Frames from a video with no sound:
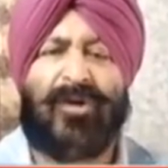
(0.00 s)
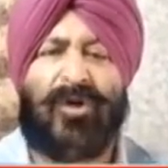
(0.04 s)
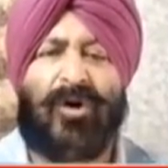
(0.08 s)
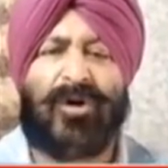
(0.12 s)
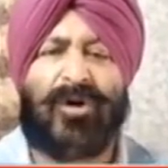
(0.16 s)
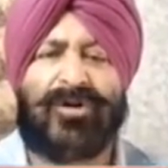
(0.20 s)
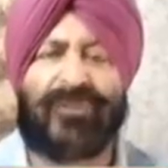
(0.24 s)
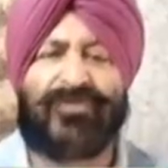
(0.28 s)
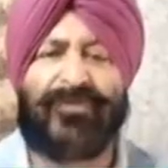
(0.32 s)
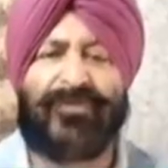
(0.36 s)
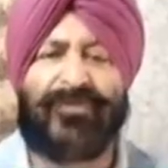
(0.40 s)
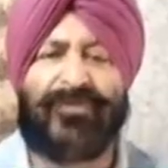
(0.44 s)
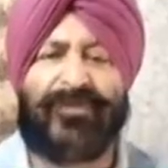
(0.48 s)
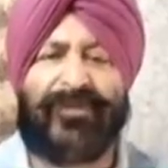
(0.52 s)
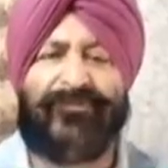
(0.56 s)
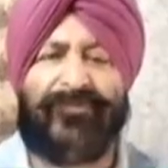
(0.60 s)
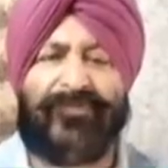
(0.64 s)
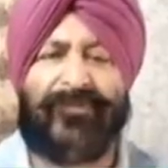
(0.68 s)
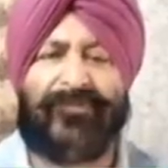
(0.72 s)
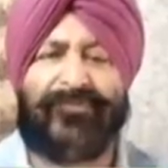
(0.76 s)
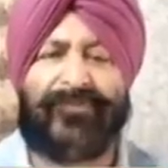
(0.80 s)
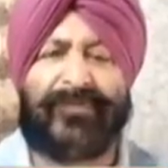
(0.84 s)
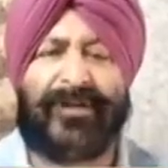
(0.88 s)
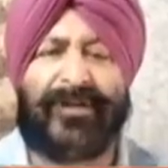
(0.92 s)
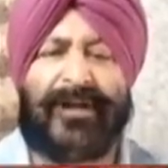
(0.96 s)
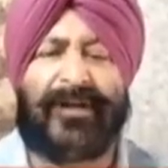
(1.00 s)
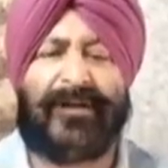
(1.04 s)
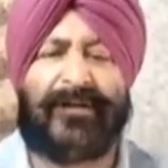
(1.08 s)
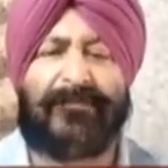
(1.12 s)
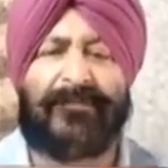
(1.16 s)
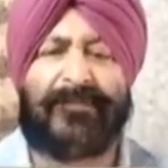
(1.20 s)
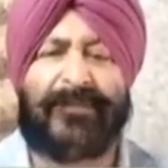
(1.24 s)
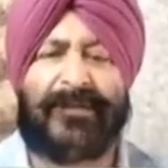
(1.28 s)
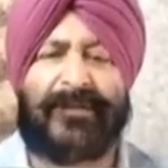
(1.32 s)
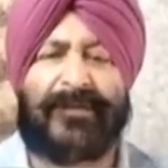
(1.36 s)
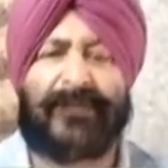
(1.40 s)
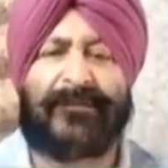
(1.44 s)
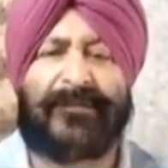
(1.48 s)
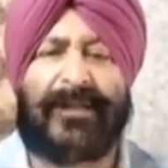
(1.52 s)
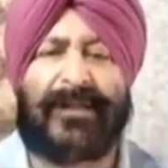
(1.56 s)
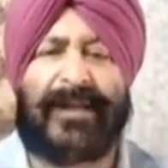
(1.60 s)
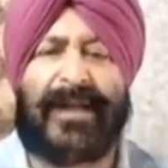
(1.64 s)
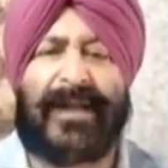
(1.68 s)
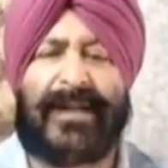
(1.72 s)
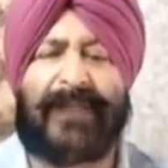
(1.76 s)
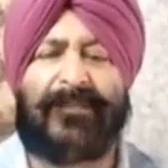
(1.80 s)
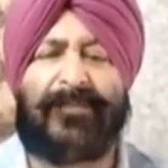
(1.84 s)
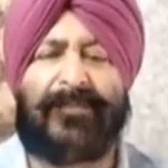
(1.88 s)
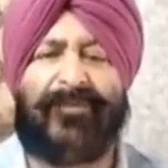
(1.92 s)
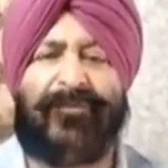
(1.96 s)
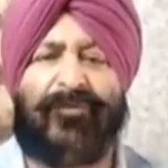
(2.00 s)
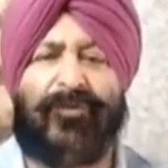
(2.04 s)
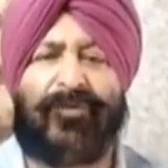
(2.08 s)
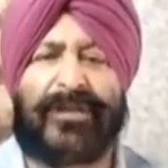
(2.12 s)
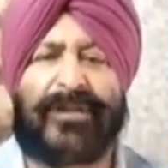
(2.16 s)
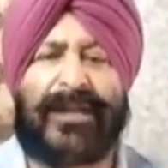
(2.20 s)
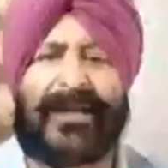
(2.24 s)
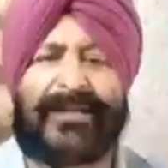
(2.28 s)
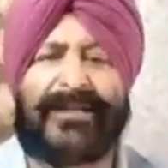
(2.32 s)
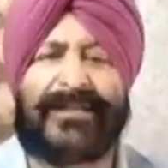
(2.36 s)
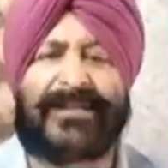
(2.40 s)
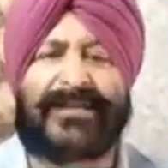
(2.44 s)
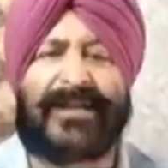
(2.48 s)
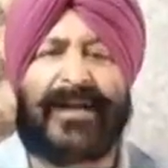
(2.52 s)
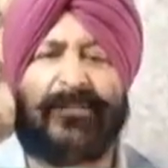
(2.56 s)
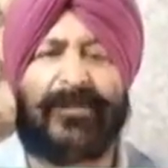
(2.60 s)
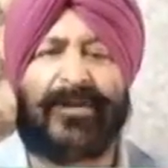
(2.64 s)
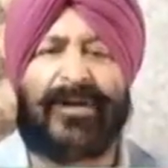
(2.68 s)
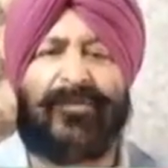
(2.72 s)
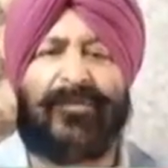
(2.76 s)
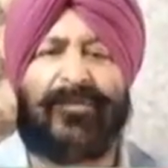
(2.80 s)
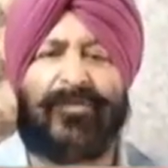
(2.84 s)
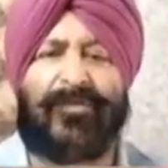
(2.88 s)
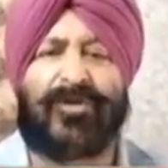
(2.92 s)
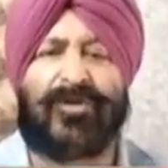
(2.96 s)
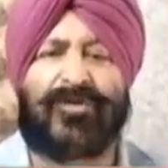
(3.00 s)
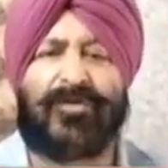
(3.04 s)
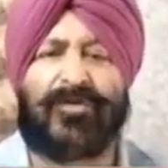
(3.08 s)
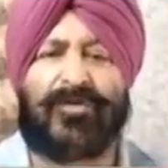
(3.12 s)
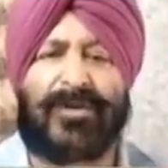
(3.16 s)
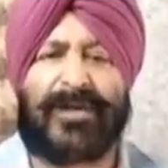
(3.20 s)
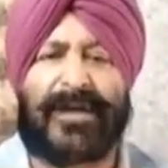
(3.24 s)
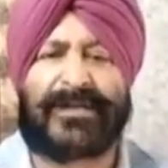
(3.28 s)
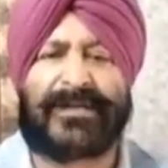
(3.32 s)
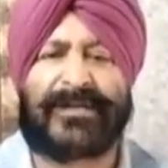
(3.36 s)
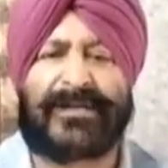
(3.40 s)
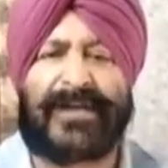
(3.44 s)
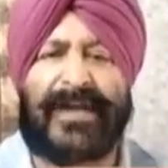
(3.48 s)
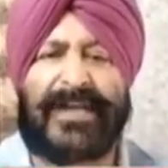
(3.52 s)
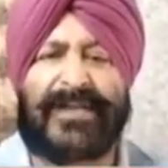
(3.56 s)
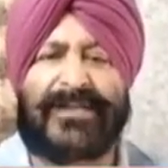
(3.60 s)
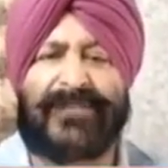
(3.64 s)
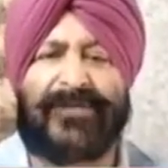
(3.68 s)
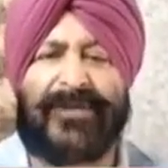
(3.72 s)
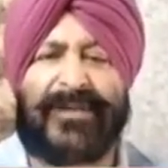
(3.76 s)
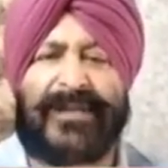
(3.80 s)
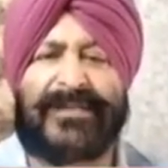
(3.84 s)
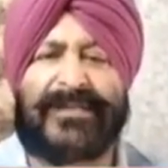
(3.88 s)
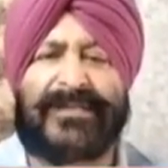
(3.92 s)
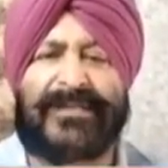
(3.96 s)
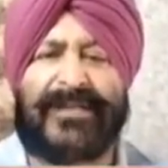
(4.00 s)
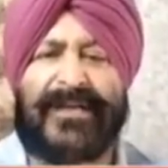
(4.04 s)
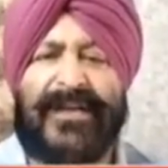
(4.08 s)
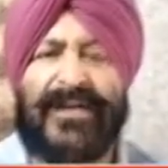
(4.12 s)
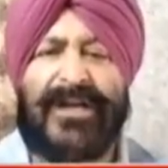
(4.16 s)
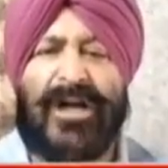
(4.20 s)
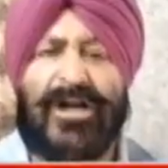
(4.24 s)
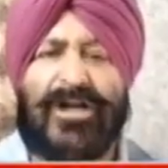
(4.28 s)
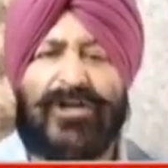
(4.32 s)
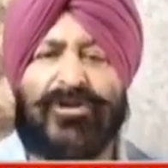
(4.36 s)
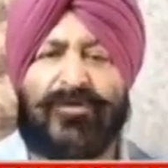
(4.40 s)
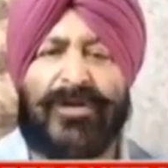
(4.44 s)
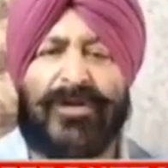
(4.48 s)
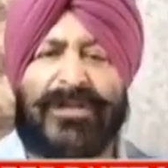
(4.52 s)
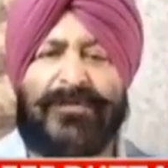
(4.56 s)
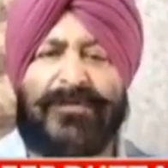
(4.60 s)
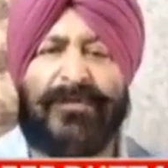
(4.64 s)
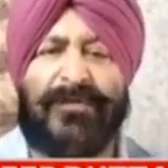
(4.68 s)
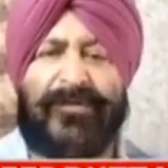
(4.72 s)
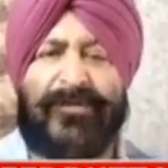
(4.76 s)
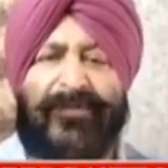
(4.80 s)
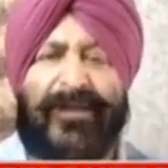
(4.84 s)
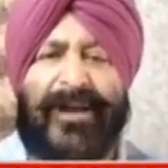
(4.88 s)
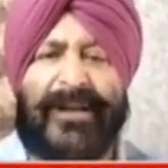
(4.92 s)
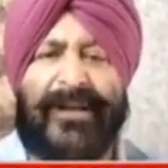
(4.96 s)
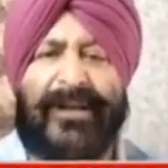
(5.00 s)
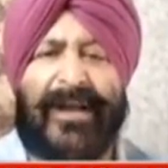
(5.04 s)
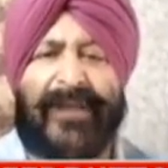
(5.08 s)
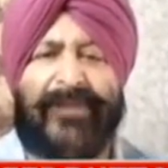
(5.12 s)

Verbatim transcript: on 25th, uh, and, and before that, he's coming over mm. to Katra as well uh, to Kashmir Valley.